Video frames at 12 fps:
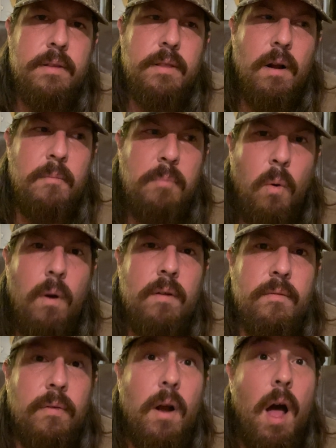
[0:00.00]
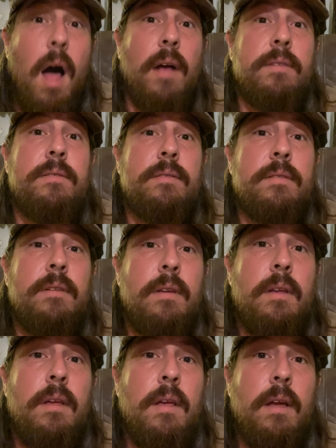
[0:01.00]
they're important for us.
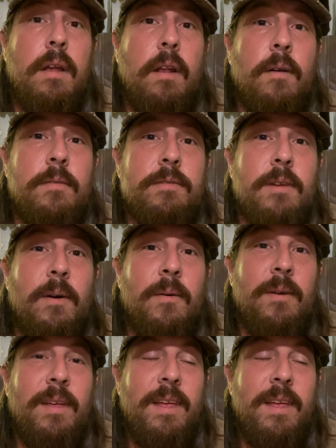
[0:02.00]
You know, so